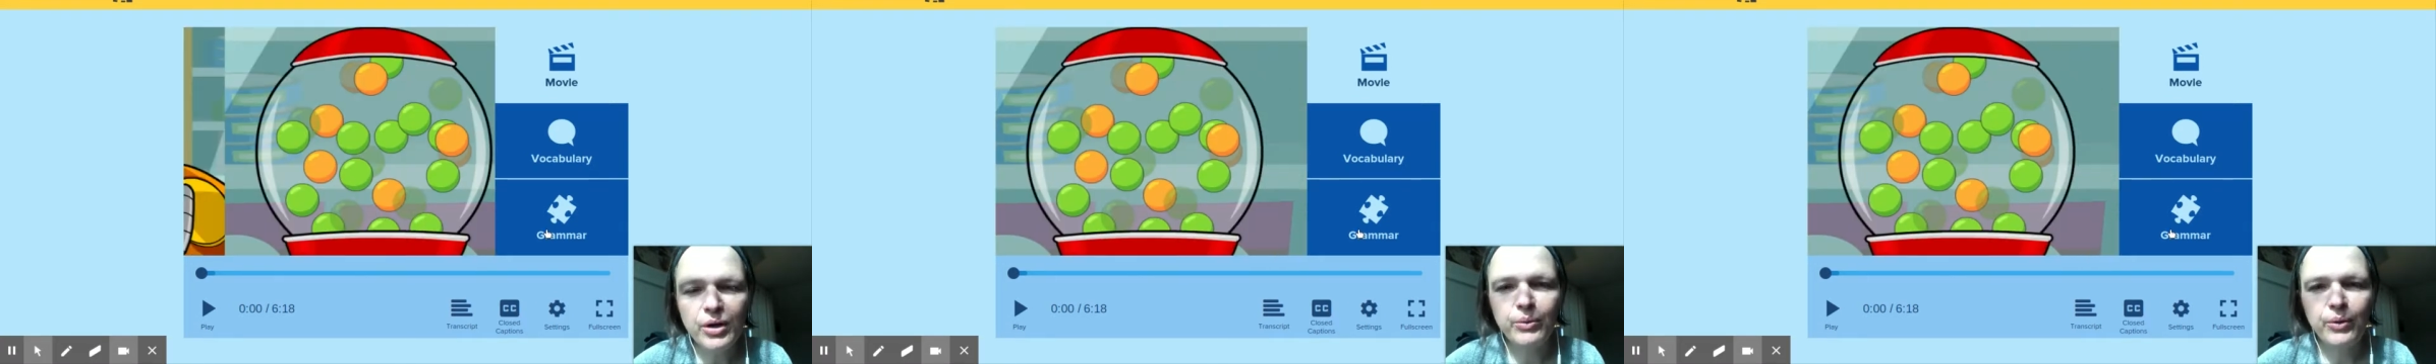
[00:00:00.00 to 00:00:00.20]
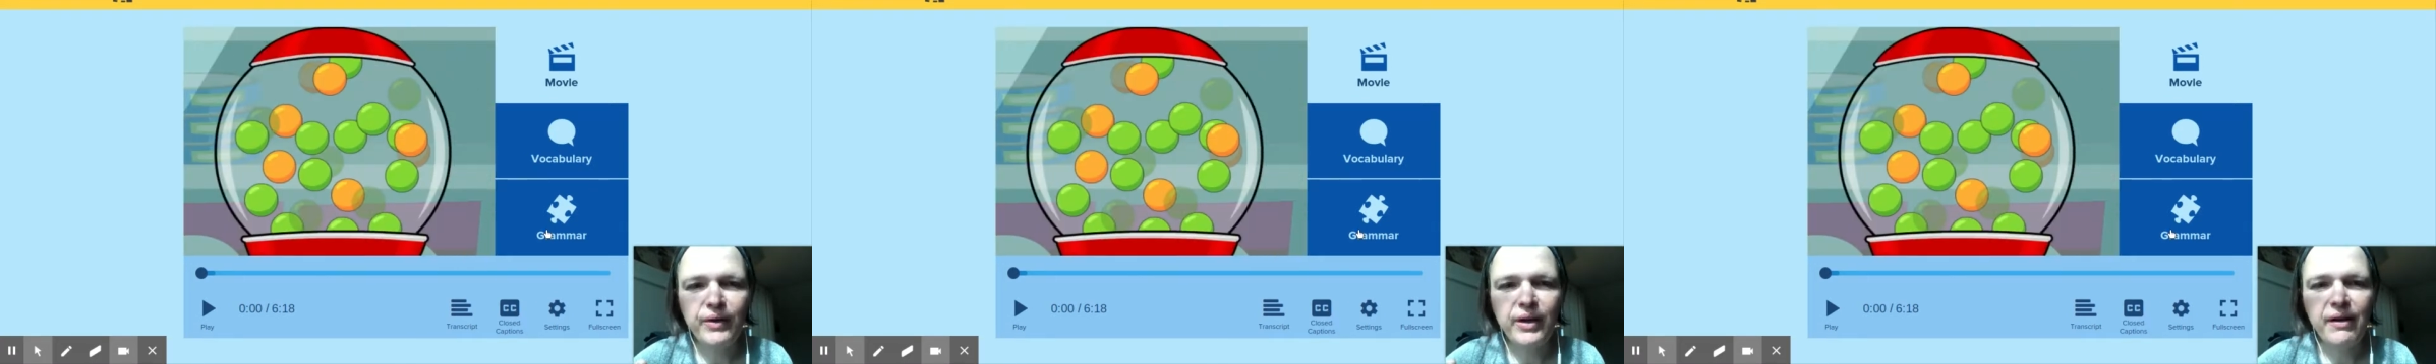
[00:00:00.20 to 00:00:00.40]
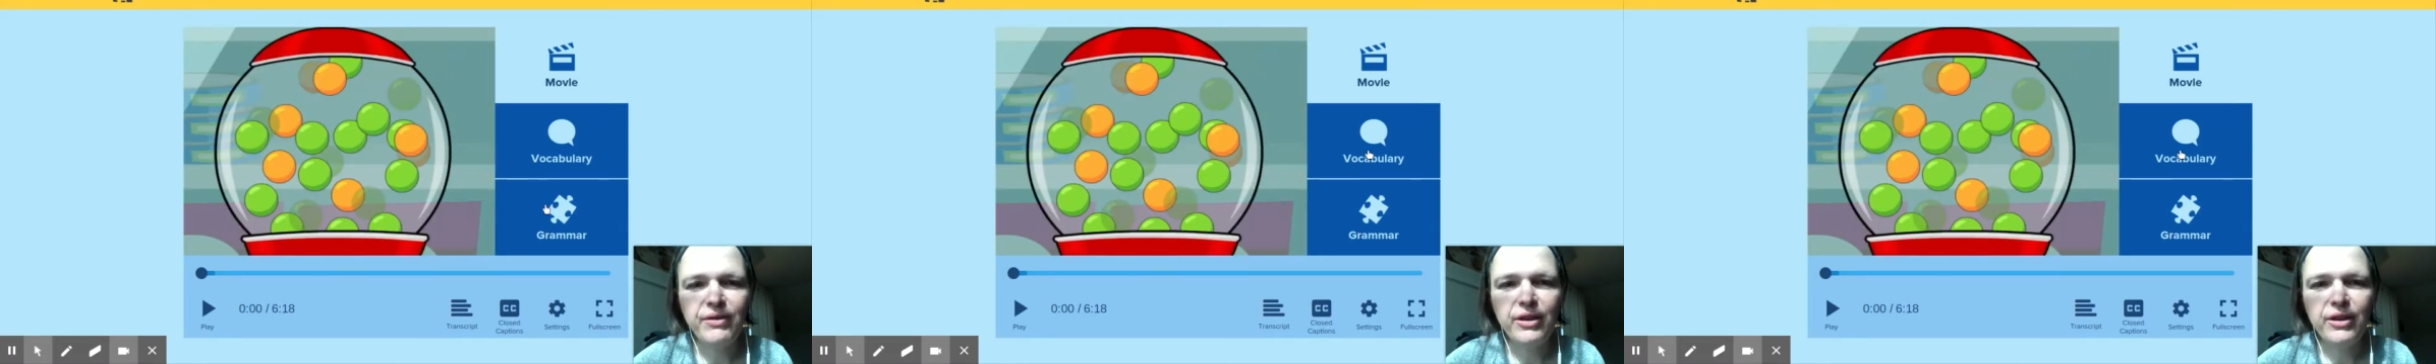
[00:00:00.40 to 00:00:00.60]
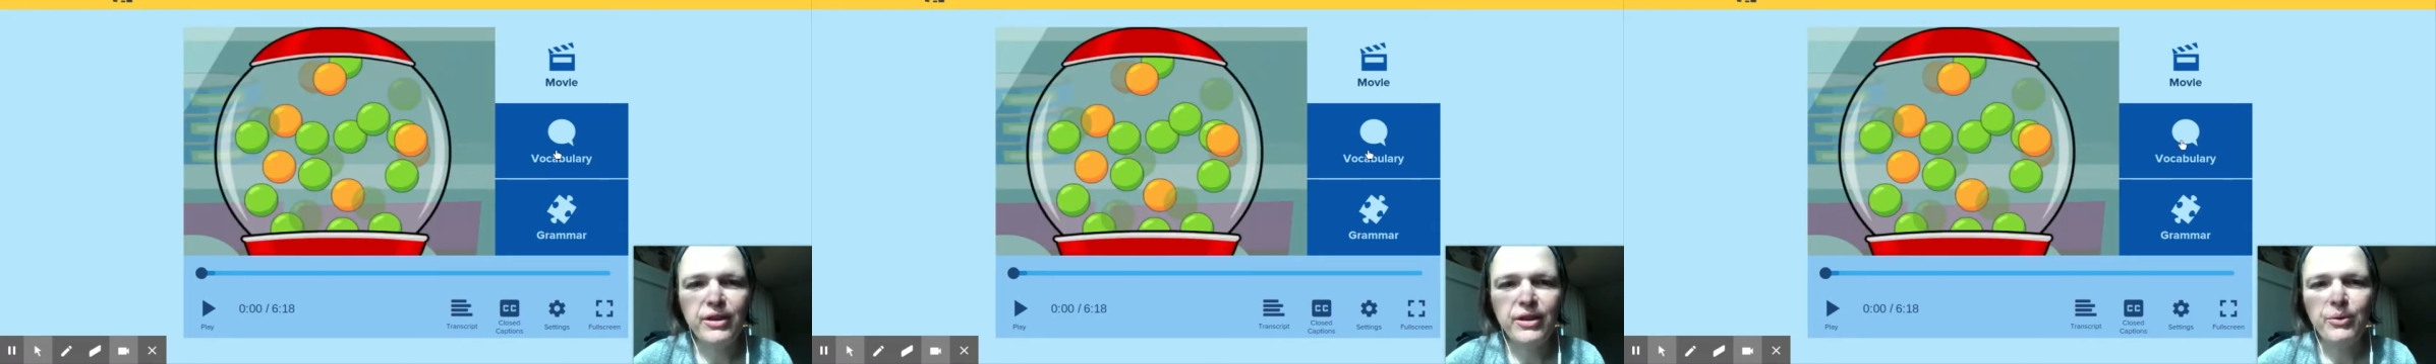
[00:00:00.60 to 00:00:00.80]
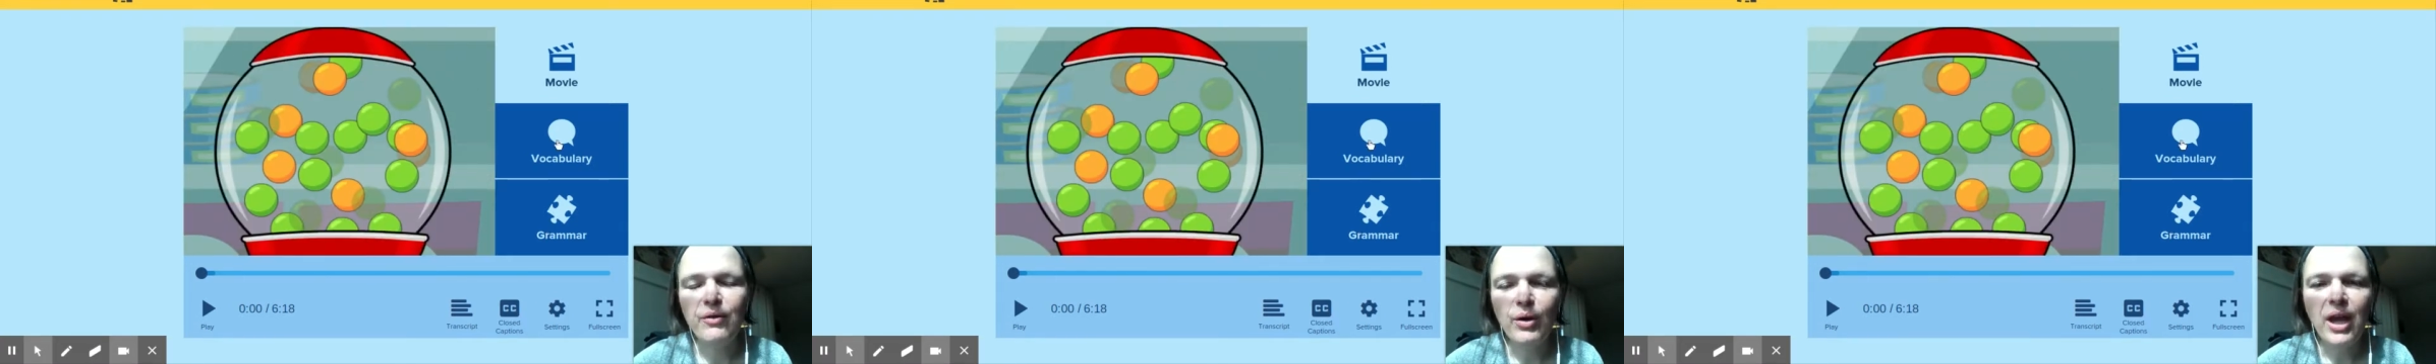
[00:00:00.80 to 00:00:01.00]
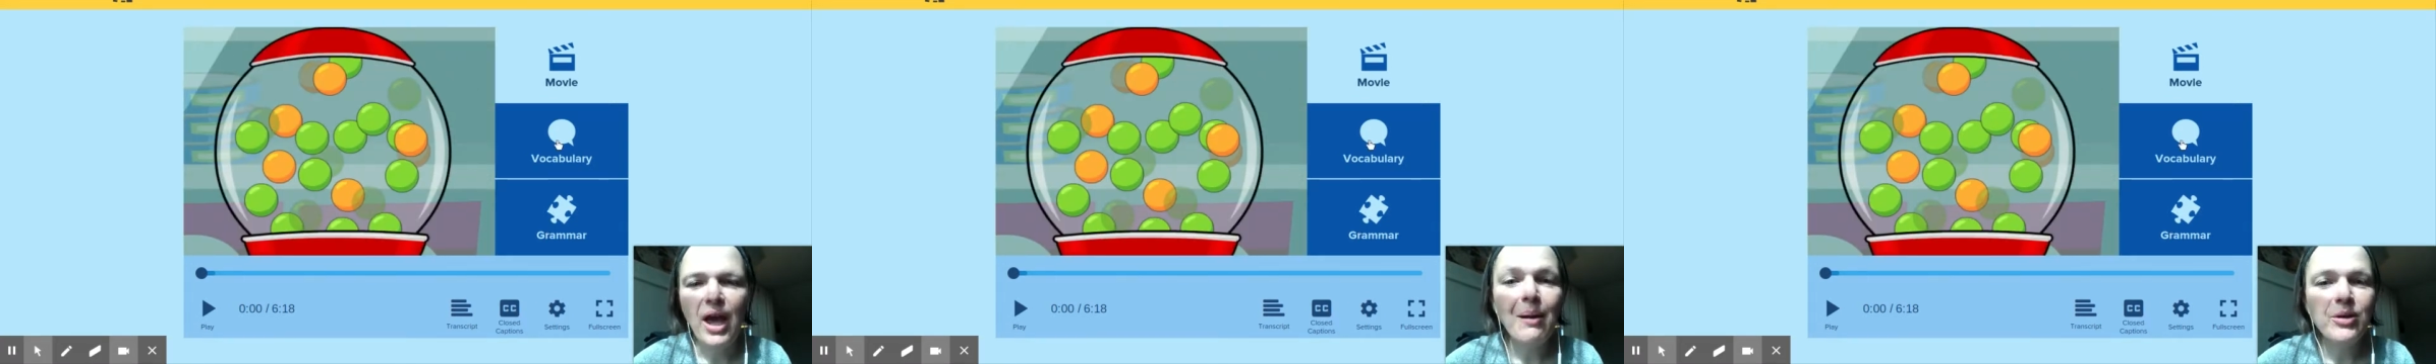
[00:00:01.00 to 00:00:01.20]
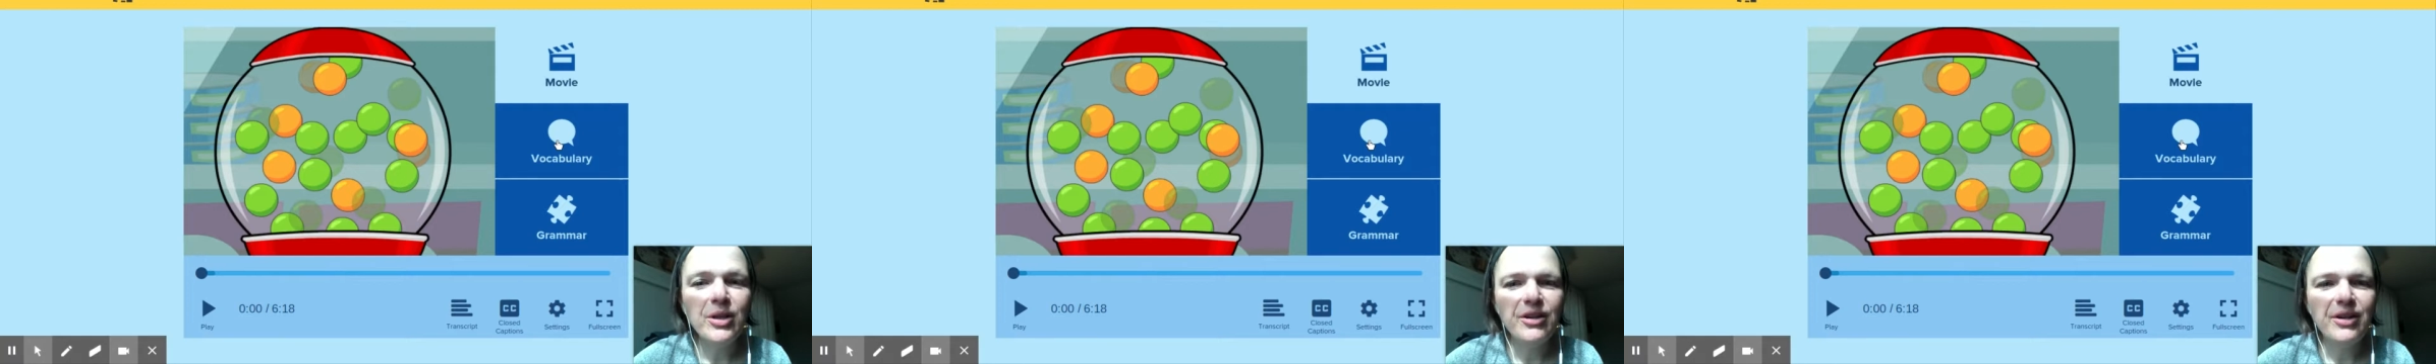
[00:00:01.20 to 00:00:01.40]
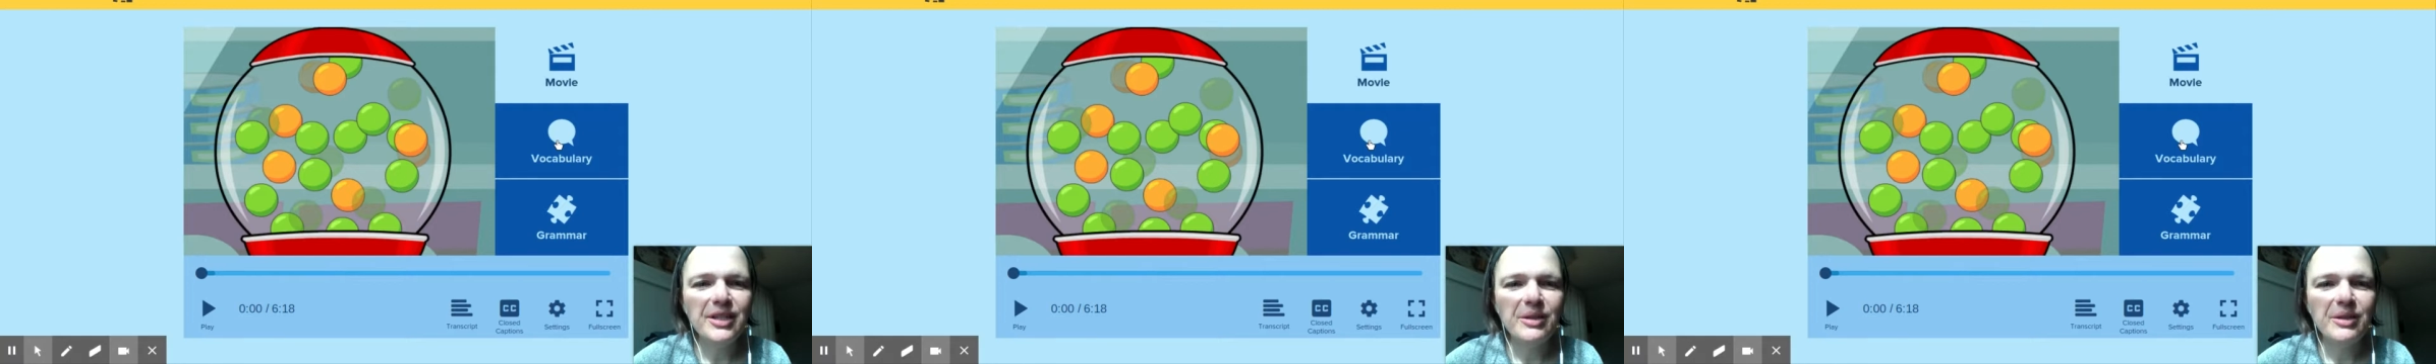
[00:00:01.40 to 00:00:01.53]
of the 3, the vocabulary